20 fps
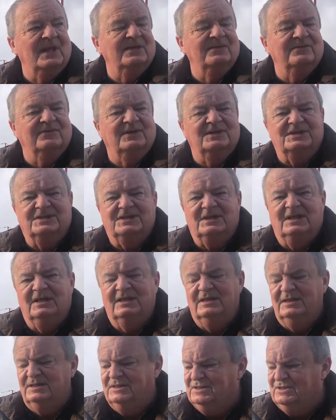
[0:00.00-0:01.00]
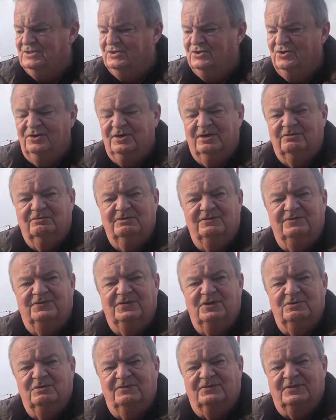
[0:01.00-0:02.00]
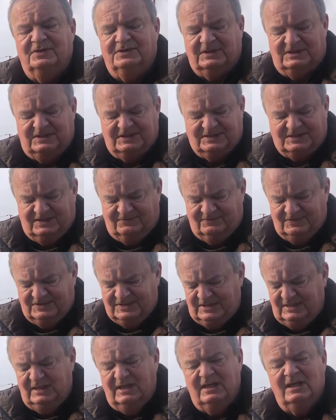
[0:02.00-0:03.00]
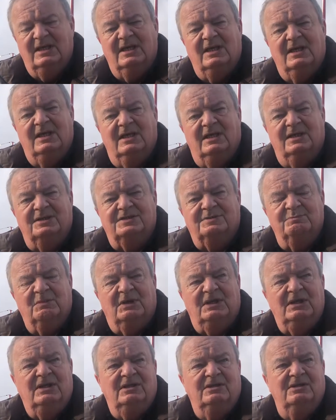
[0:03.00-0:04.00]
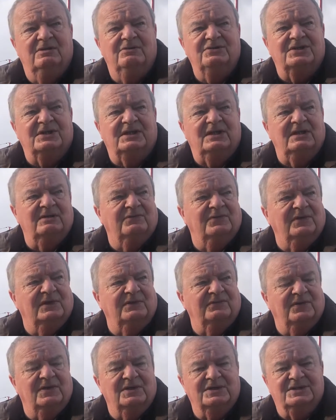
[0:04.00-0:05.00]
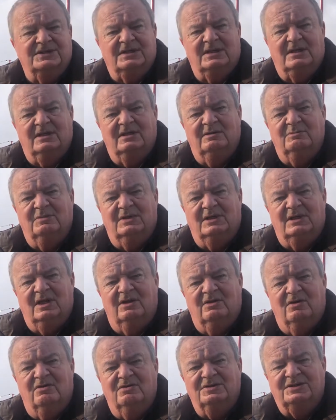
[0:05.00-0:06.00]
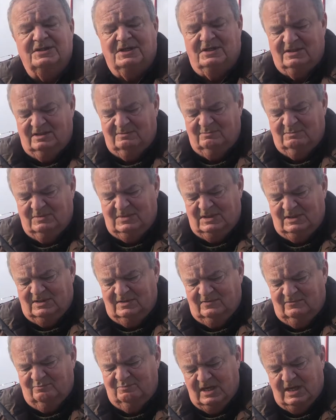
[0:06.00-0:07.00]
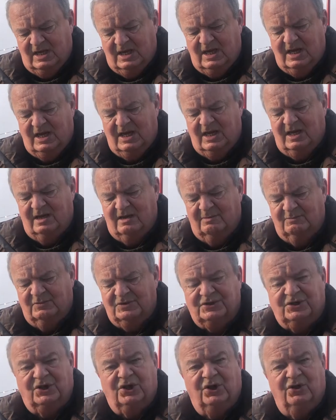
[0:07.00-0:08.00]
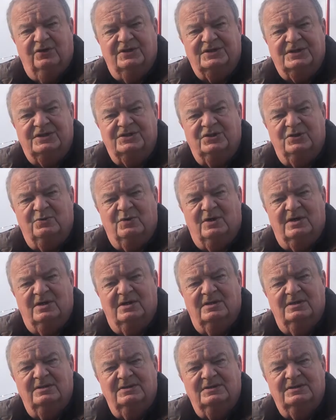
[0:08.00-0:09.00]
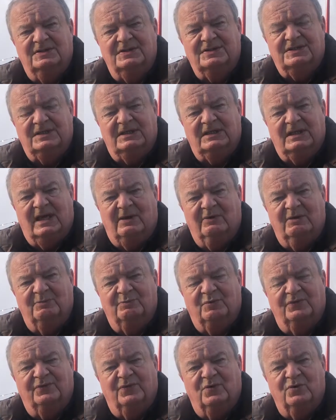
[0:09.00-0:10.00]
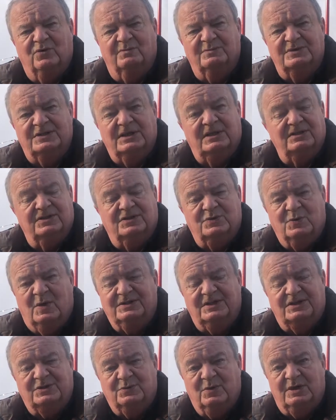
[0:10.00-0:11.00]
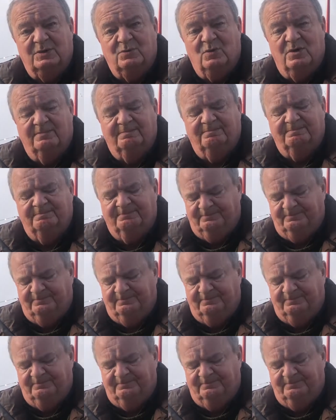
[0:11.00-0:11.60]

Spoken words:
This is not a review of the D70. It's me using it for the first time in a long time. I'm as curious as you are to see how it performs in 2021.